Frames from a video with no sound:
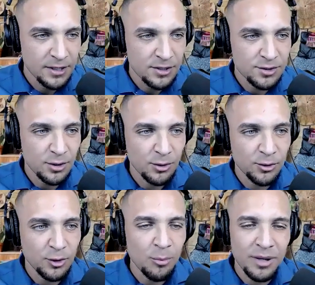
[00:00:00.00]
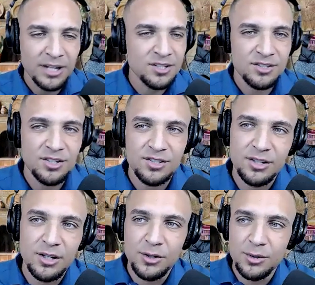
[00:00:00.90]
So soulmates is just,
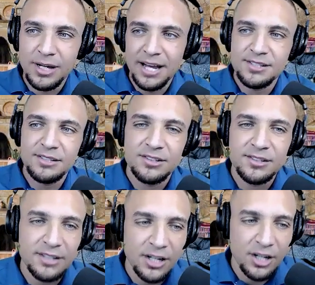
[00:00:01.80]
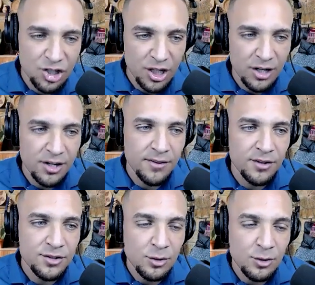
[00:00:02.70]
you guys share
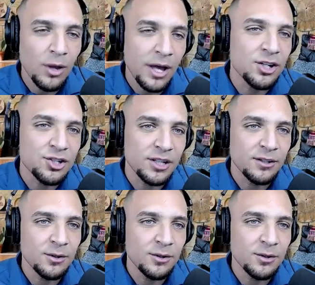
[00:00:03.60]
the soul energy.